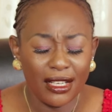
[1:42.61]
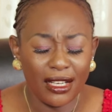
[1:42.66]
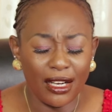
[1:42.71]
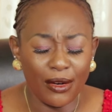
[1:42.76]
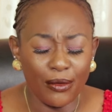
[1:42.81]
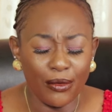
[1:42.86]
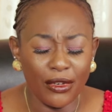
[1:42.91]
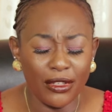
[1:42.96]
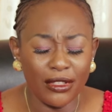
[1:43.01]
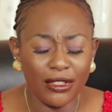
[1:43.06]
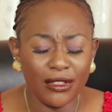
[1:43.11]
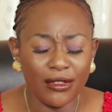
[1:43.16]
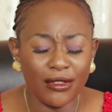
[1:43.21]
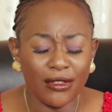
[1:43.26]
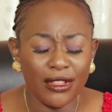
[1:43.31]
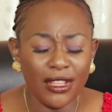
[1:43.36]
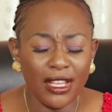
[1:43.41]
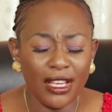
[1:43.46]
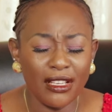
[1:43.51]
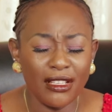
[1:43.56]
I want to
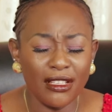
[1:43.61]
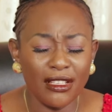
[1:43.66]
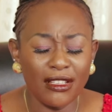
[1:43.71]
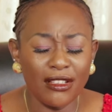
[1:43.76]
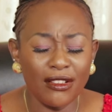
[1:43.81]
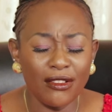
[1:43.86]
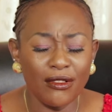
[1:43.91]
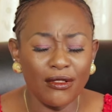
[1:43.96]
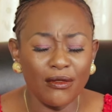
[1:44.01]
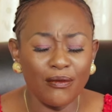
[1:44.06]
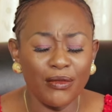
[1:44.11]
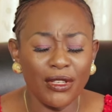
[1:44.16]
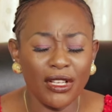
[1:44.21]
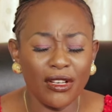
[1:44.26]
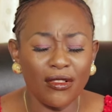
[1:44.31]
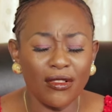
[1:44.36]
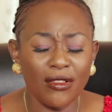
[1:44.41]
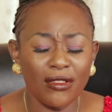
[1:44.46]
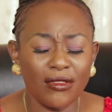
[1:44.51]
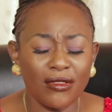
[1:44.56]
thank you
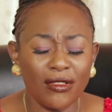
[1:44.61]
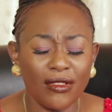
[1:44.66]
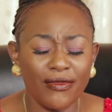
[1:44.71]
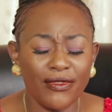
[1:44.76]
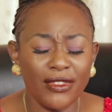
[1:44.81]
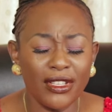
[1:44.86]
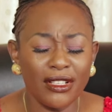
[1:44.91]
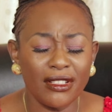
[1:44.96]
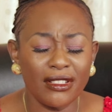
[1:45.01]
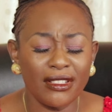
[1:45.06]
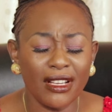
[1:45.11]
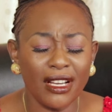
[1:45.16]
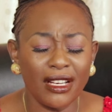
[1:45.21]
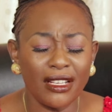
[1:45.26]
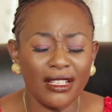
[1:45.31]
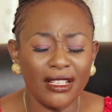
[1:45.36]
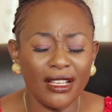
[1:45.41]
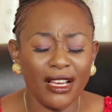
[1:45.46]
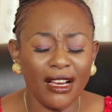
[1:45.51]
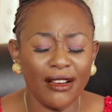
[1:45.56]
because of this
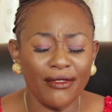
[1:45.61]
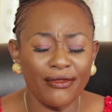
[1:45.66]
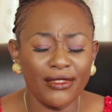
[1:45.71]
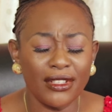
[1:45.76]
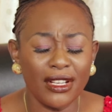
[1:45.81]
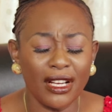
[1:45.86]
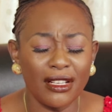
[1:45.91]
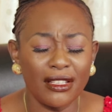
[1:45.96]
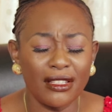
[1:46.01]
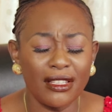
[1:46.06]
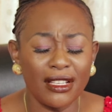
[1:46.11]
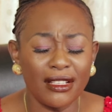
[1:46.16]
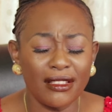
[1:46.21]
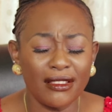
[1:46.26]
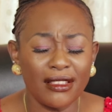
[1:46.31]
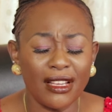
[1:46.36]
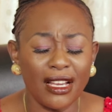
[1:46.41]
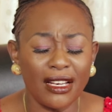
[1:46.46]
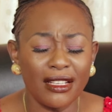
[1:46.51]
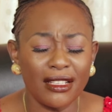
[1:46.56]
Sunday, after
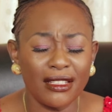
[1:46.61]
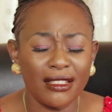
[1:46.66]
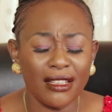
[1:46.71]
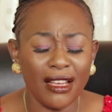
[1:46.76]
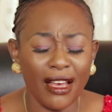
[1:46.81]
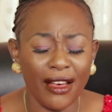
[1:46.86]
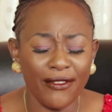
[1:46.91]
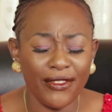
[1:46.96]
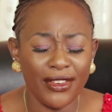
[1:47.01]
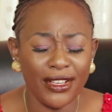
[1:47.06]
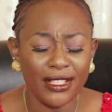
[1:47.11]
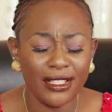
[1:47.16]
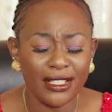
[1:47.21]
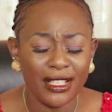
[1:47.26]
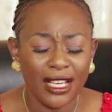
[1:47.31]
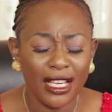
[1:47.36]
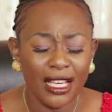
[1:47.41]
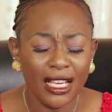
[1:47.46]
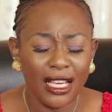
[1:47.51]
this Sunday service.